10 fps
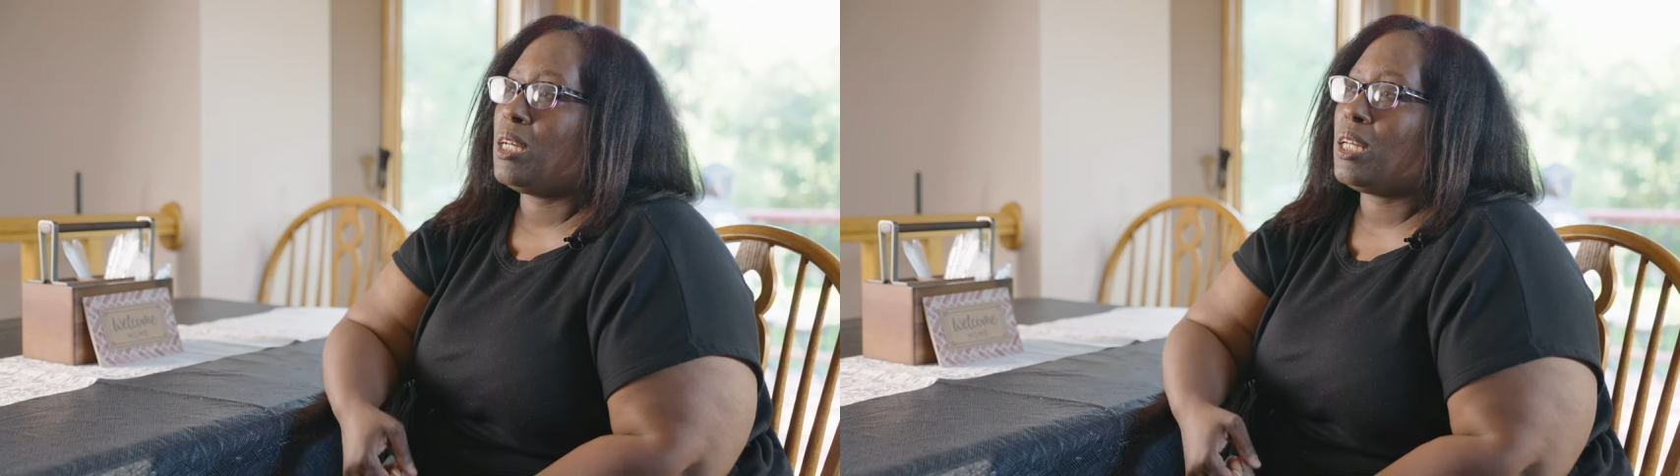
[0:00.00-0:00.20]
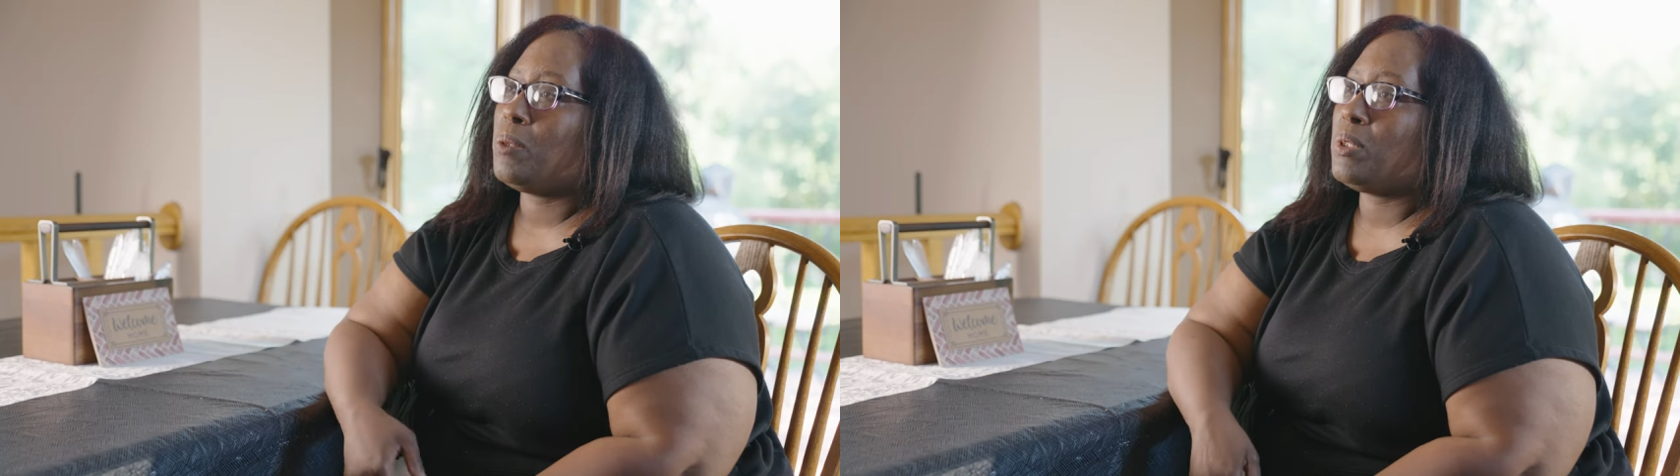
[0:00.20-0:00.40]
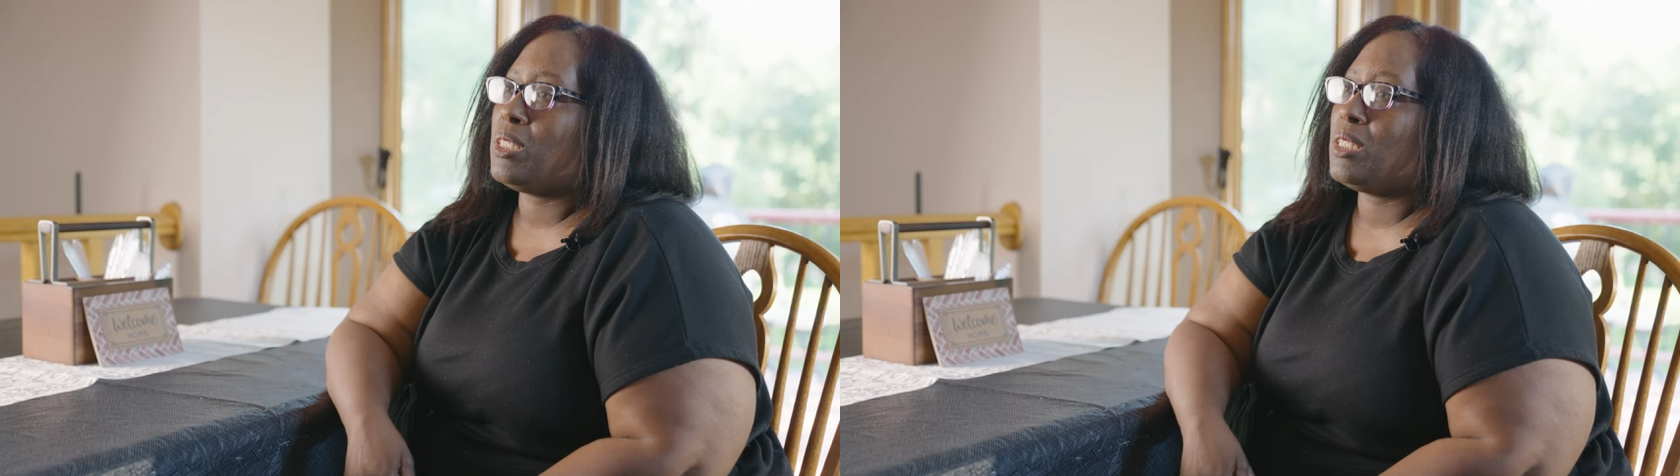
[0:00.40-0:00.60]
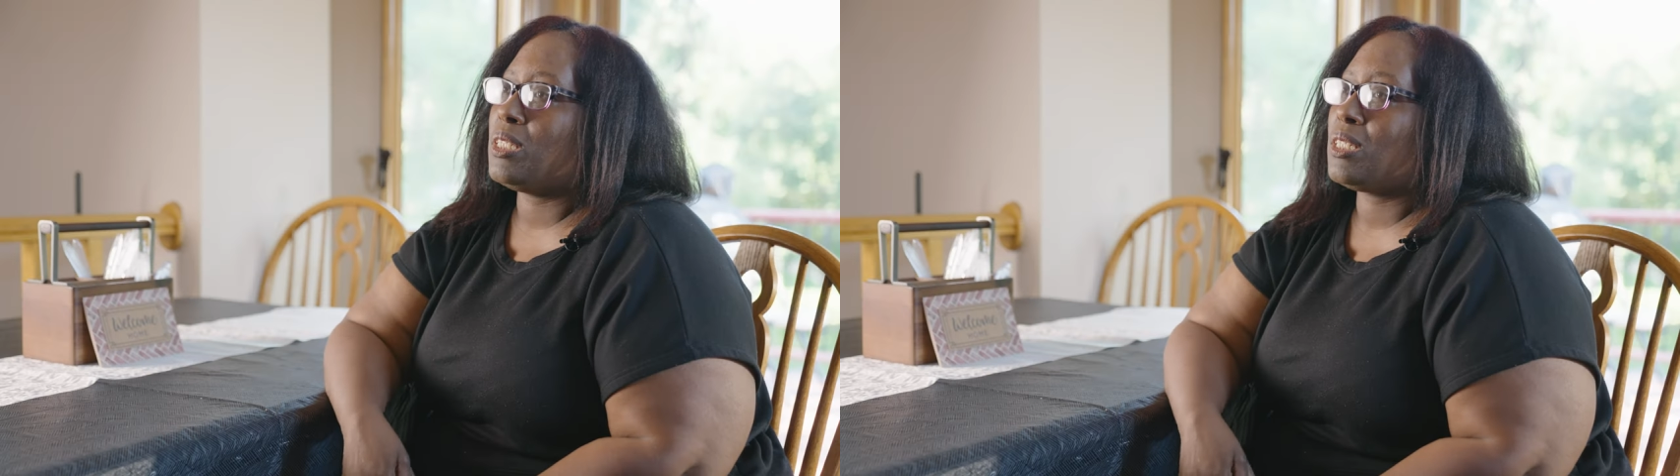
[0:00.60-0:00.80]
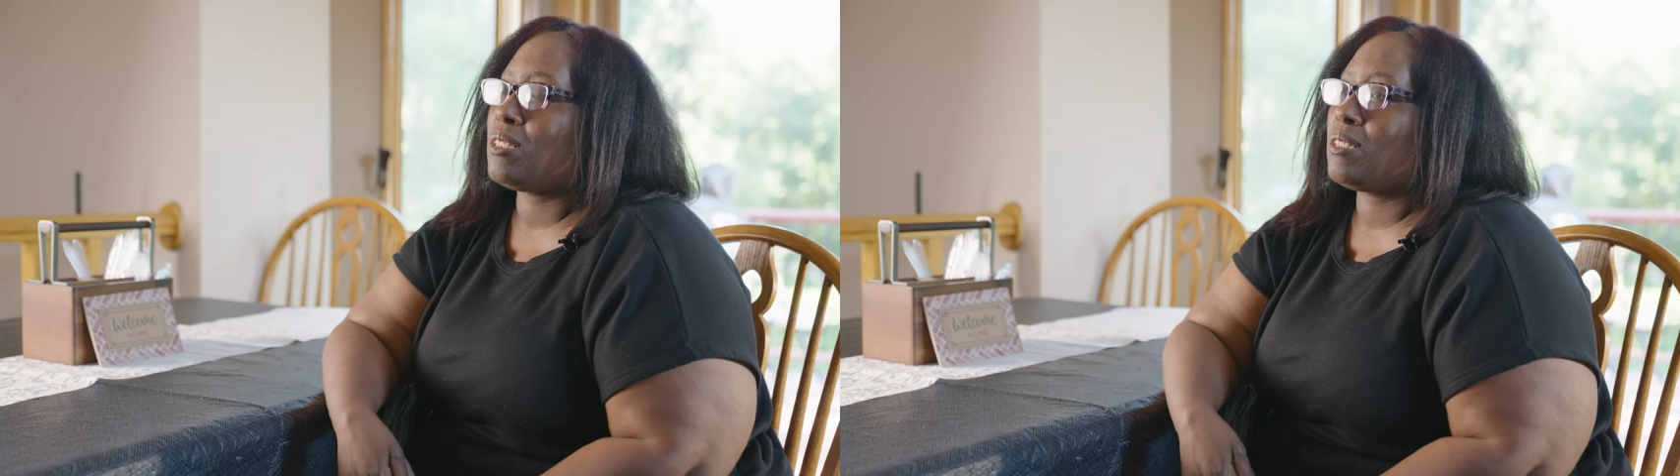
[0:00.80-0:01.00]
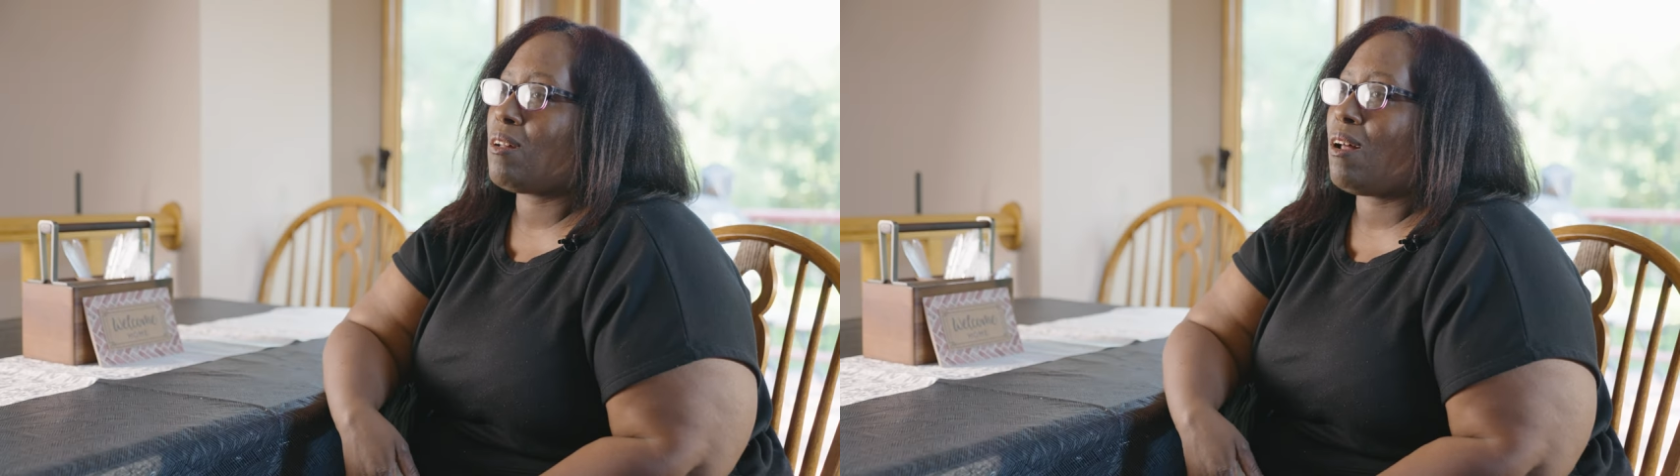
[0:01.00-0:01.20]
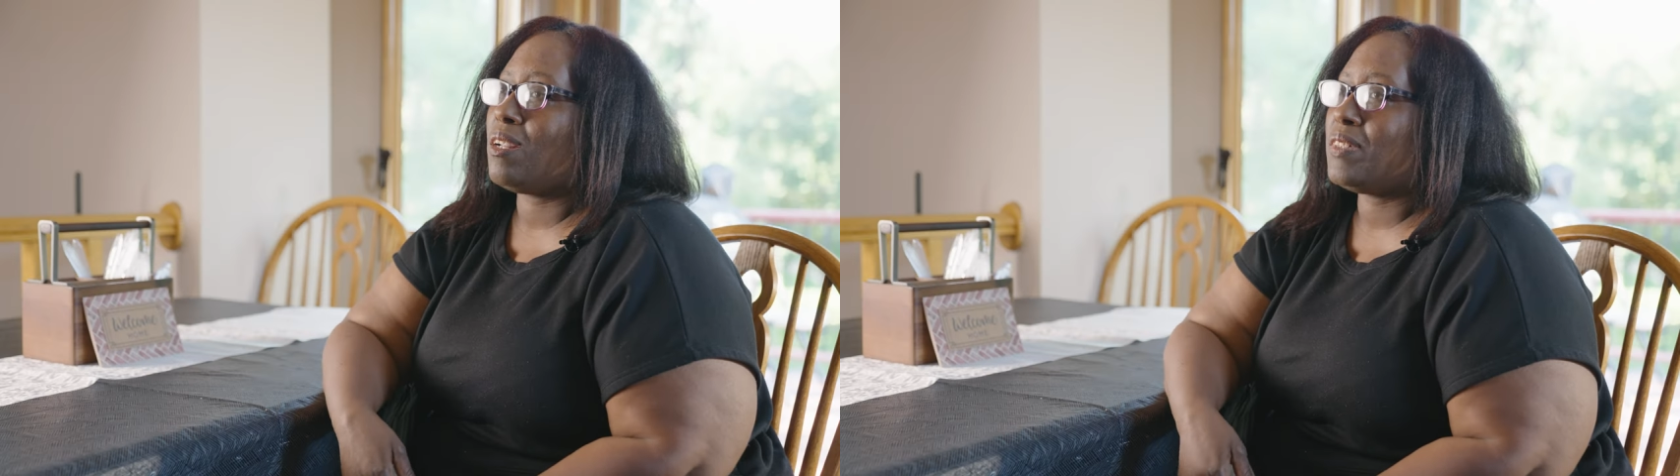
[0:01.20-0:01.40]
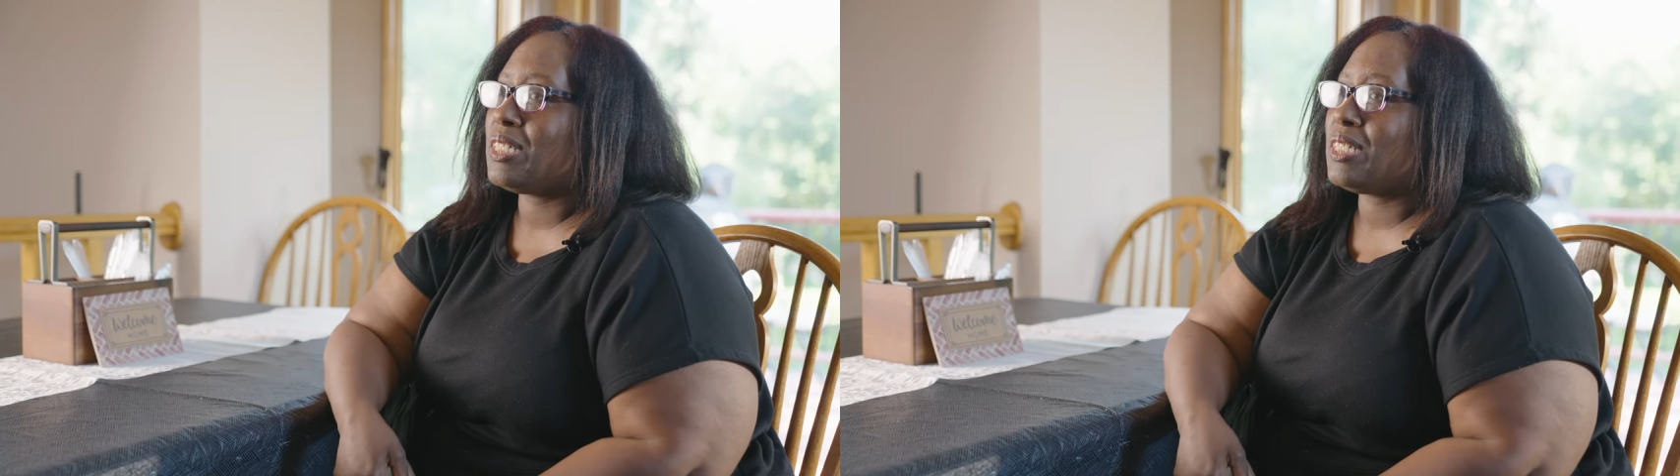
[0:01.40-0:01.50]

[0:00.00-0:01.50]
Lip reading: It was all of